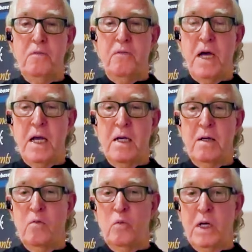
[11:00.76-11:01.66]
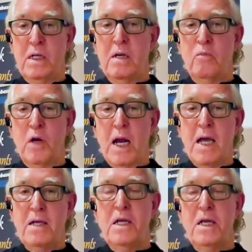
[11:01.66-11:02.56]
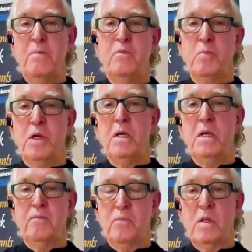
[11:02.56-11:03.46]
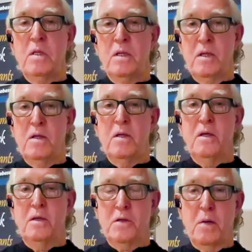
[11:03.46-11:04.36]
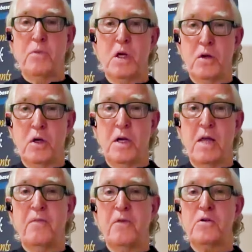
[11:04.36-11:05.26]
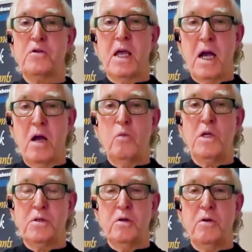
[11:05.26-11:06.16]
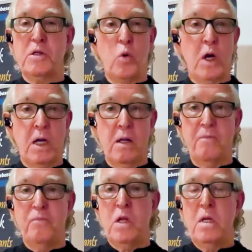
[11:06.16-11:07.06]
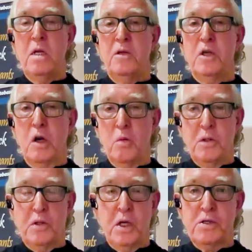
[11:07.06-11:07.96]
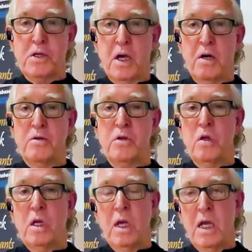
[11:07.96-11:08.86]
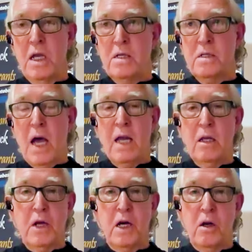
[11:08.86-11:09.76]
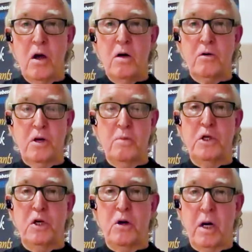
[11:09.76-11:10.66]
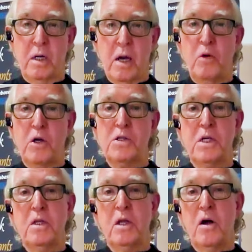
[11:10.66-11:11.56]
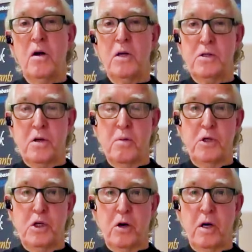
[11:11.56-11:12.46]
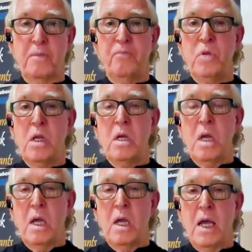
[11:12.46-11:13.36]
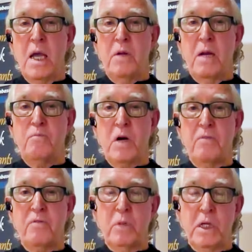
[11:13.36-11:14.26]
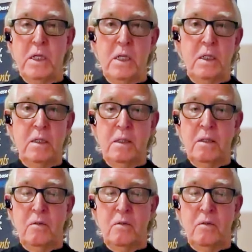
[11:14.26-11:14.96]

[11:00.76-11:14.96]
do find what I deem to be something good, now the first thing I always do as well to go with the insiders is I look at a long-term chart. I want to see the longest term chart, and preferably